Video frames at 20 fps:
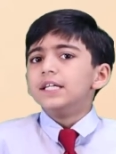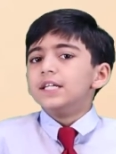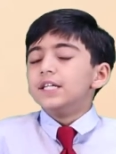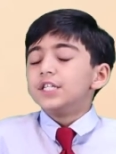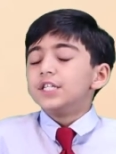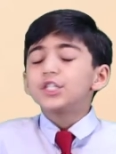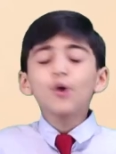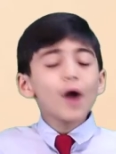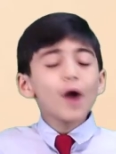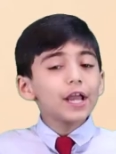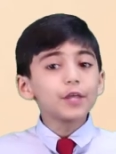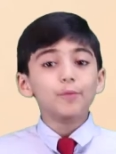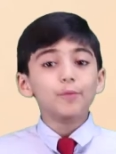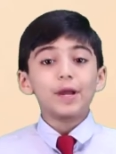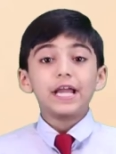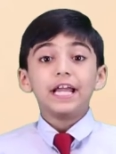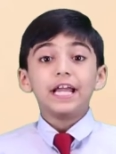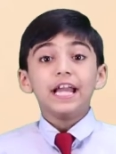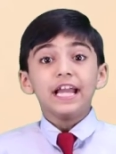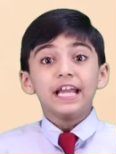So
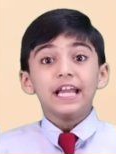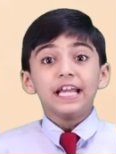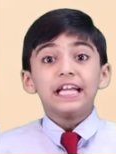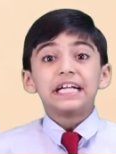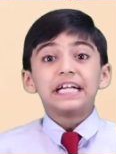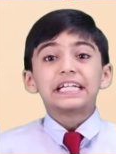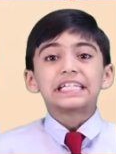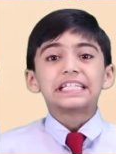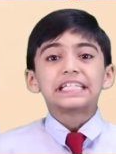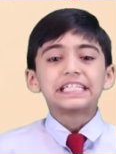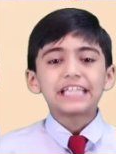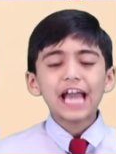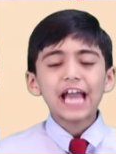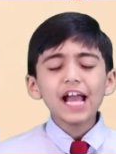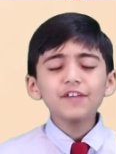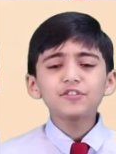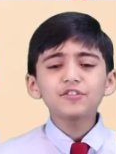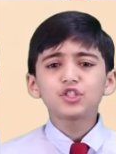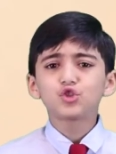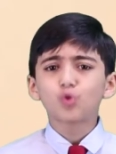anyway,
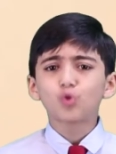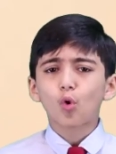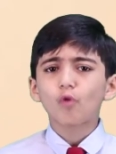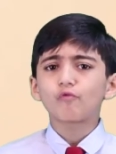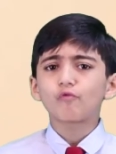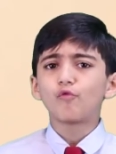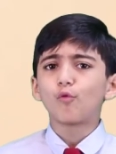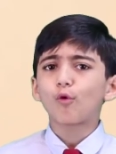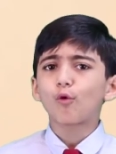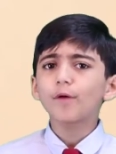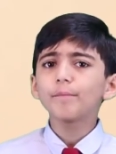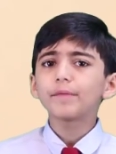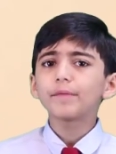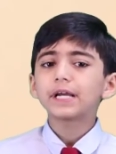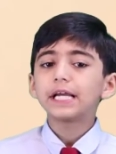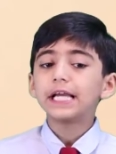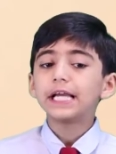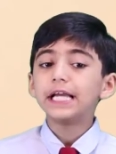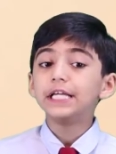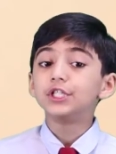Kaf's short form
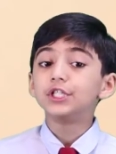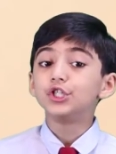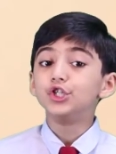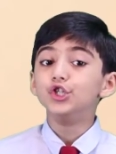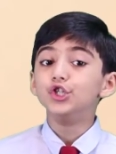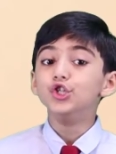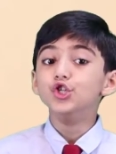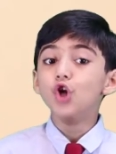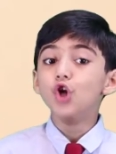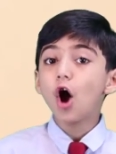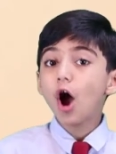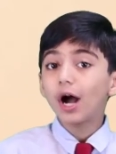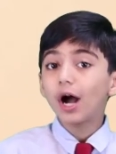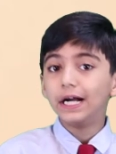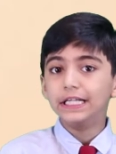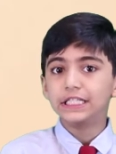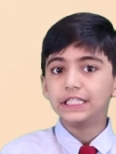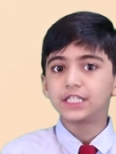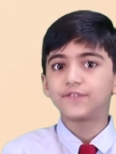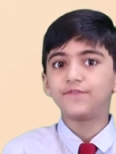is
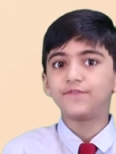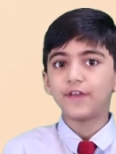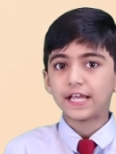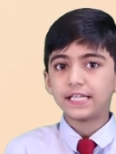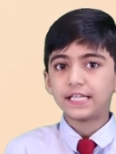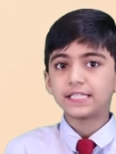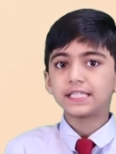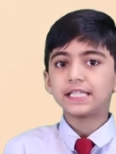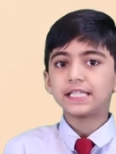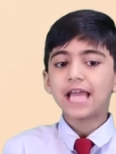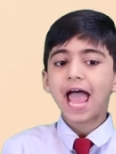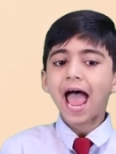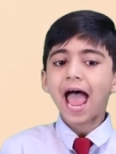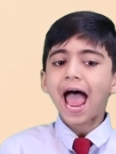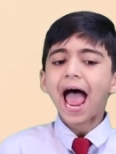not its face.